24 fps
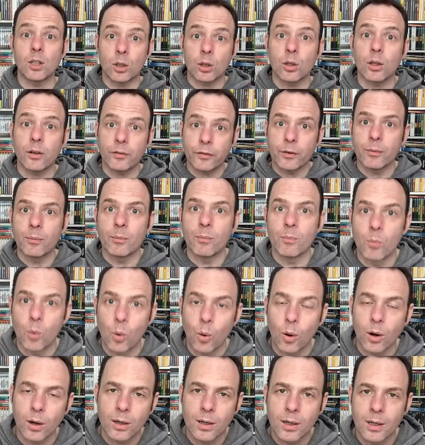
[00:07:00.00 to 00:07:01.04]
to love it
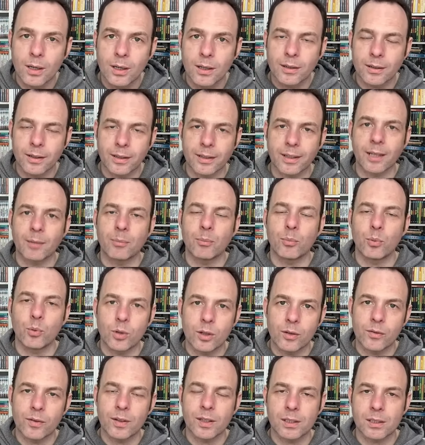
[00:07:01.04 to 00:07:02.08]
more than I
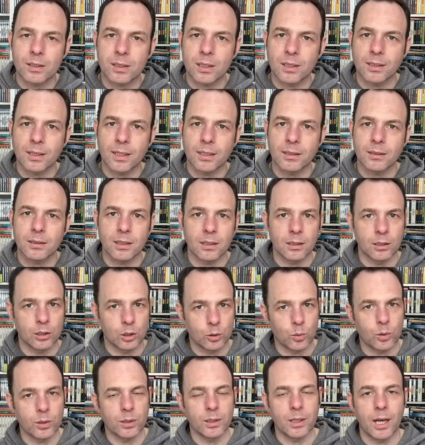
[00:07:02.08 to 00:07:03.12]
previously did. And
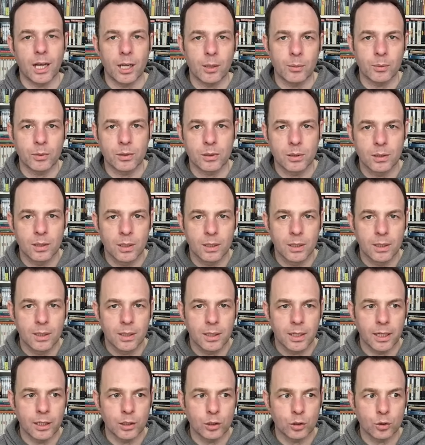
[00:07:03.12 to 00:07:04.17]
it's one that I would
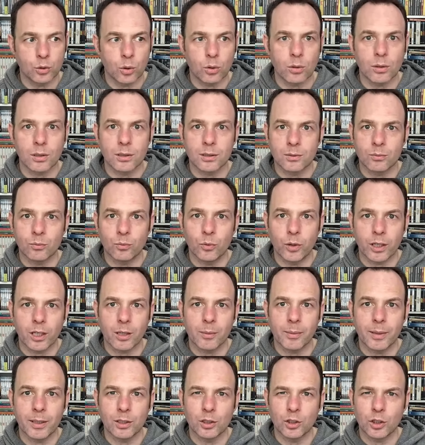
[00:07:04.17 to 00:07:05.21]
strongly
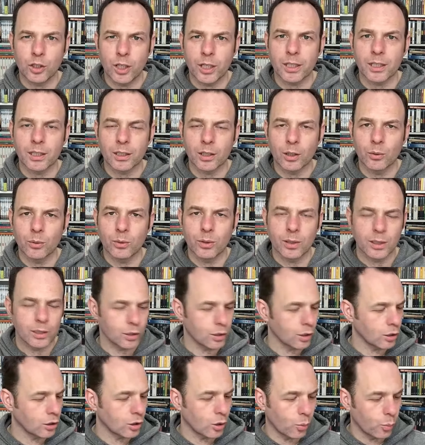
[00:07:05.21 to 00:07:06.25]
recommend checking out. It's
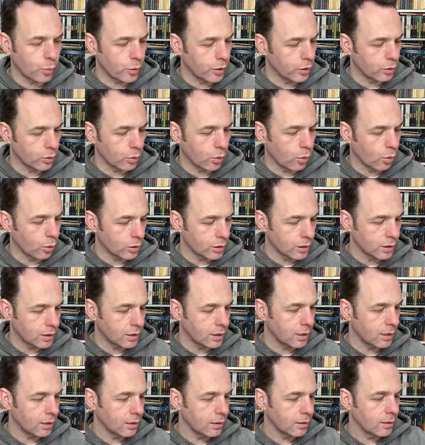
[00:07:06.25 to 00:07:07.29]
such a weird
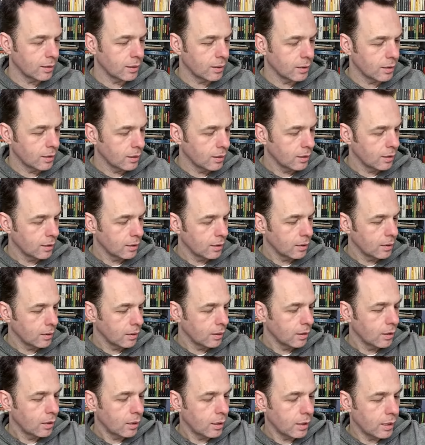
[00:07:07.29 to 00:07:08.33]
oddity.
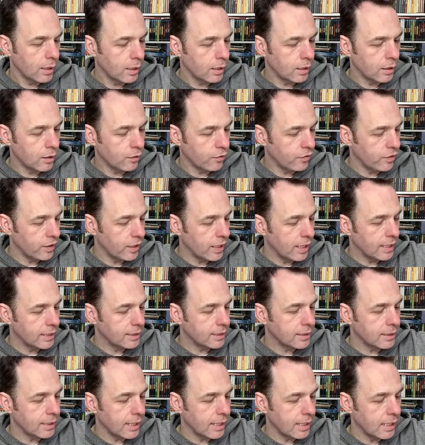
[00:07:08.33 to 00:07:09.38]
The
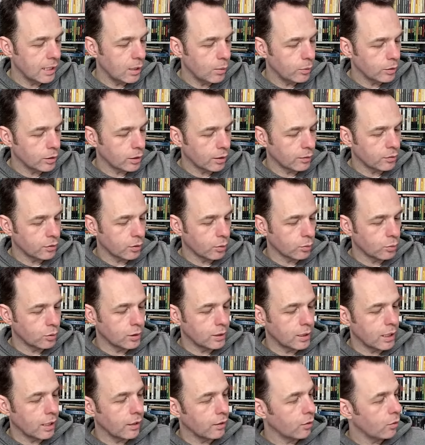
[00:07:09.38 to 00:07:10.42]
VSA, which I've still to
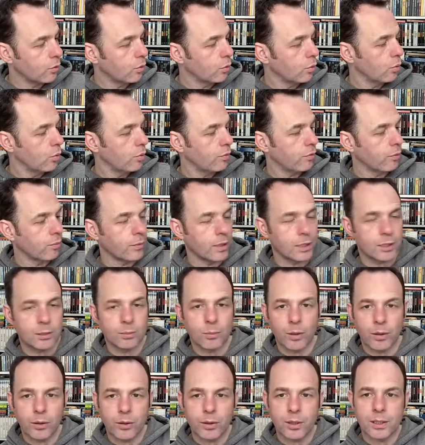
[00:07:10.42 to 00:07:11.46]
get through from this
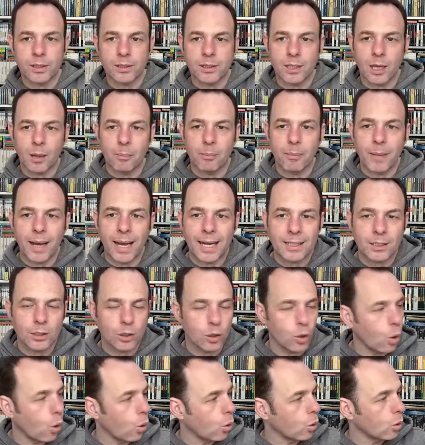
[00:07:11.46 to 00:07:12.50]
month, is A Man
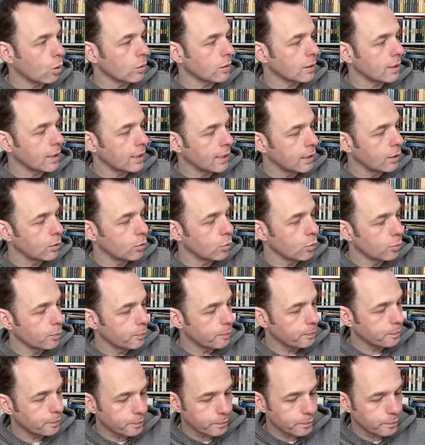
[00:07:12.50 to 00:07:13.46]
Called Hero,